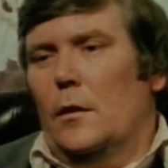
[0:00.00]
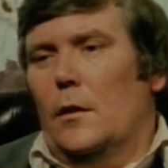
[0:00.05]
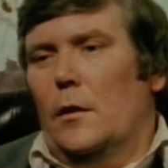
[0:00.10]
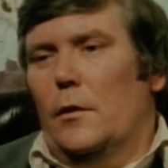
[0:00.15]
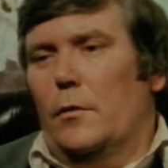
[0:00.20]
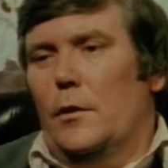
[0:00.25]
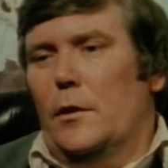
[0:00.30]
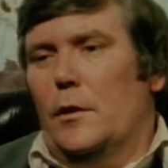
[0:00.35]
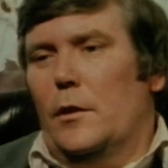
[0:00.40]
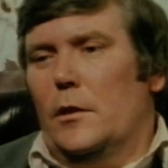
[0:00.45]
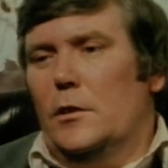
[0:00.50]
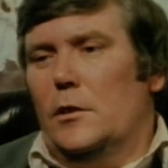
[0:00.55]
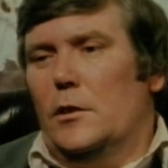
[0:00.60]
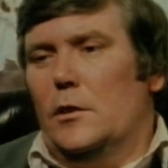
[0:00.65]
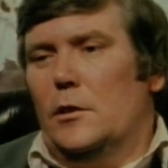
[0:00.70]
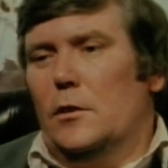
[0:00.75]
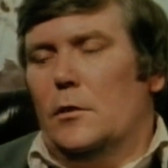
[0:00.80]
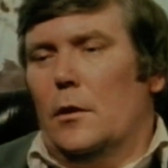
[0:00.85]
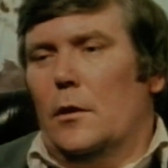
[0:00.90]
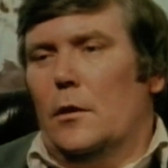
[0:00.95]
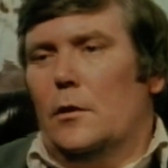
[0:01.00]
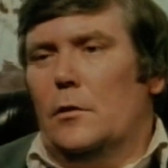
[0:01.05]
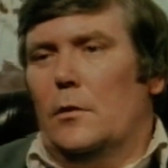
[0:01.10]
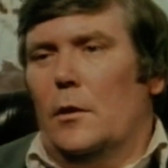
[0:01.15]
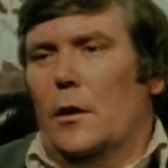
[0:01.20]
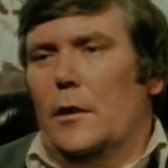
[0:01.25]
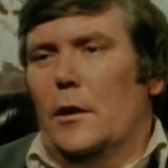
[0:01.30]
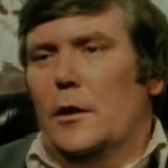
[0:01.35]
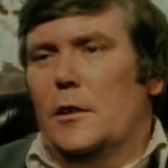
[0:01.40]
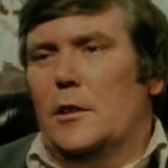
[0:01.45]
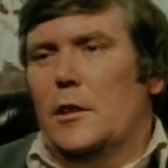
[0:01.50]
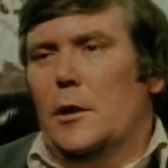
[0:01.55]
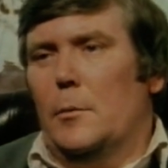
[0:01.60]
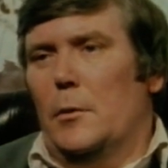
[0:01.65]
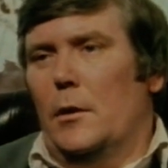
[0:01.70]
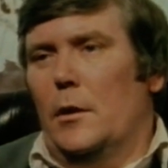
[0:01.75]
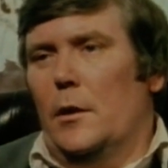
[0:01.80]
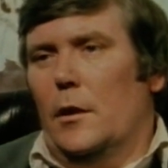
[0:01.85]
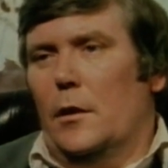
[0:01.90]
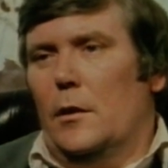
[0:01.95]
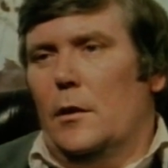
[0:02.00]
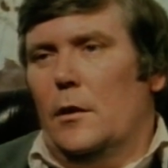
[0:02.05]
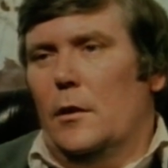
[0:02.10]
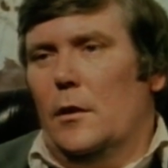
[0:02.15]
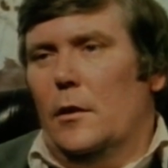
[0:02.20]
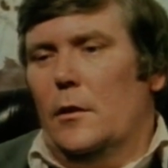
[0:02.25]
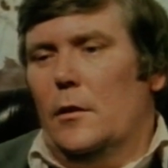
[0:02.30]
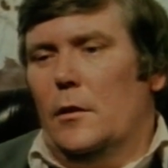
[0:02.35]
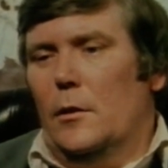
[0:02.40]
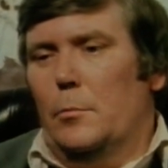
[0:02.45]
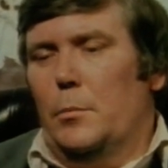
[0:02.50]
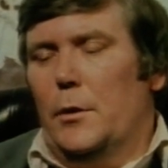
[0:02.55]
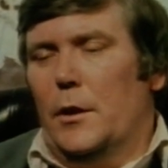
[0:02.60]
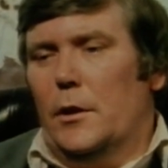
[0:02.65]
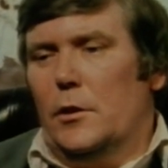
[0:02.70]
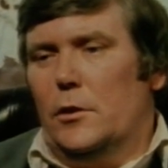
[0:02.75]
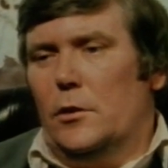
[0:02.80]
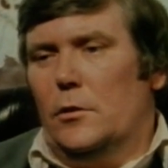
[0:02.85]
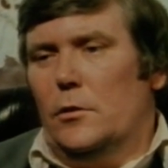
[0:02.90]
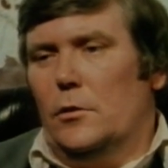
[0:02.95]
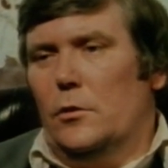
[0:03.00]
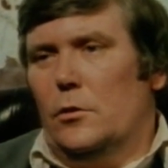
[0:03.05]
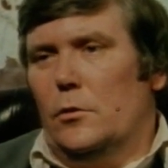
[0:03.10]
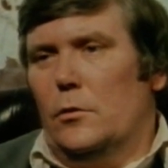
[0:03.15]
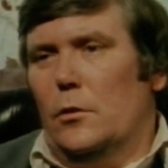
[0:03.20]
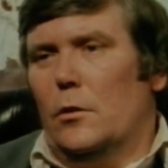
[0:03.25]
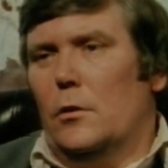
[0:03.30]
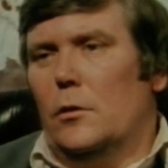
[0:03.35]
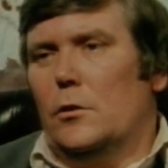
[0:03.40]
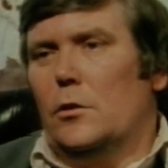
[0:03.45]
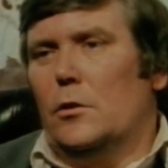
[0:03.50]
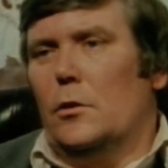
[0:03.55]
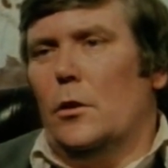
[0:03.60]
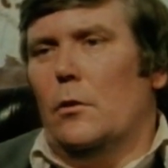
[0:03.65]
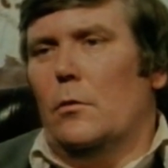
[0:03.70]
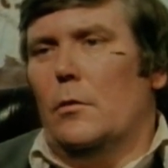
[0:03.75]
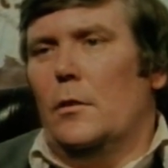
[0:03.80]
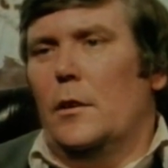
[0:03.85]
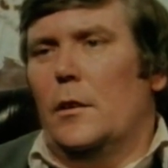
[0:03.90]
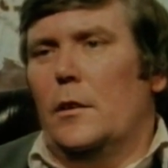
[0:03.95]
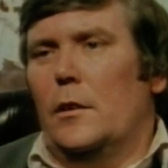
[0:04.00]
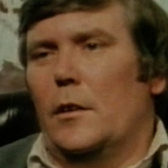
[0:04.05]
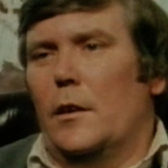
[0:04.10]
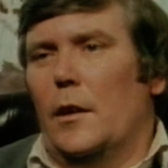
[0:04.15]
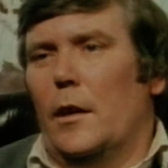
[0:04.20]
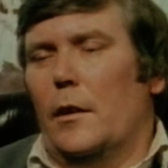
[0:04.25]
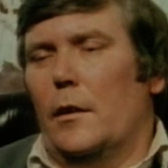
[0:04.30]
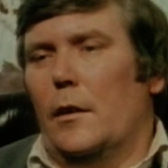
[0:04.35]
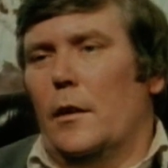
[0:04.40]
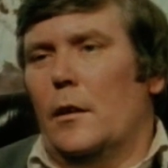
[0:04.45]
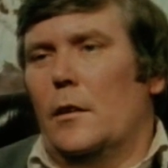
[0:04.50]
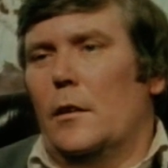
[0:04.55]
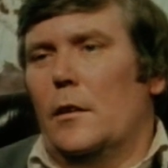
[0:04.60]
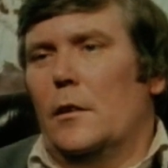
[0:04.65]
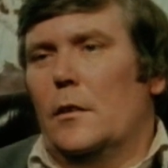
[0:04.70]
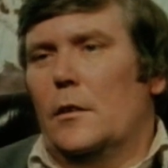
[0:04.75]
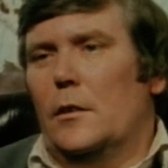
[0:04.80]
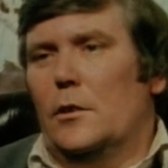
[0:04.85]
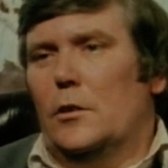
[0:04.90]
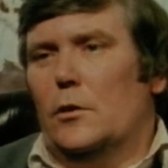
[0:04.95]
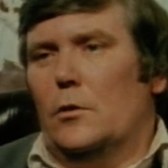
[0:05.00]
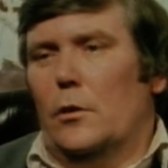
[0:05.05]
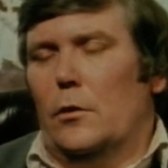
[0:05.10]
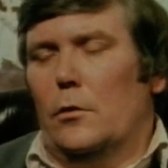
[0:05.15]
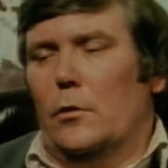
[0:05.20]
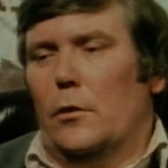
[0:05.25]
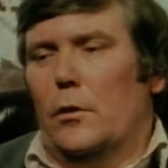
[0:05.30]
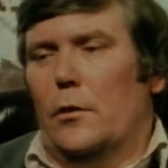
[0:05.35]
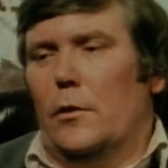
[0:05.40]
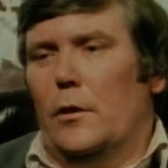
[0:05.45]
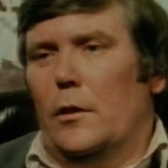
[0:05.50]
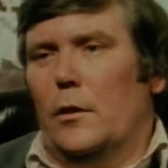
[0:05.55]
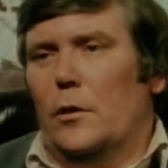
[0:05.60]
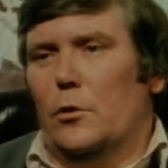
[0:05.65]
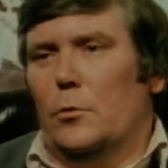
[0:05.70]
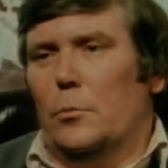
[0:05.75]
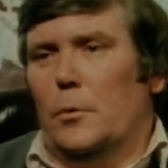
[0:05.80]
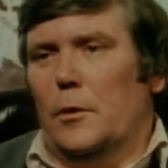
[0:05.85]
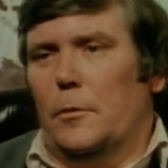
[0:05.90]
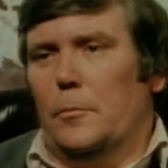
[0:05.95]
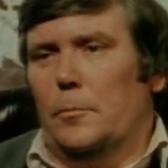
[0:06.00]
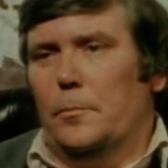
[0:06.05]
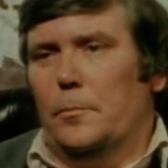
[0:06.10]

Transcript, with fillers: If he thinks he's going to try and intimidate the biggest and strongest colliery in the area, he's got another thing coming.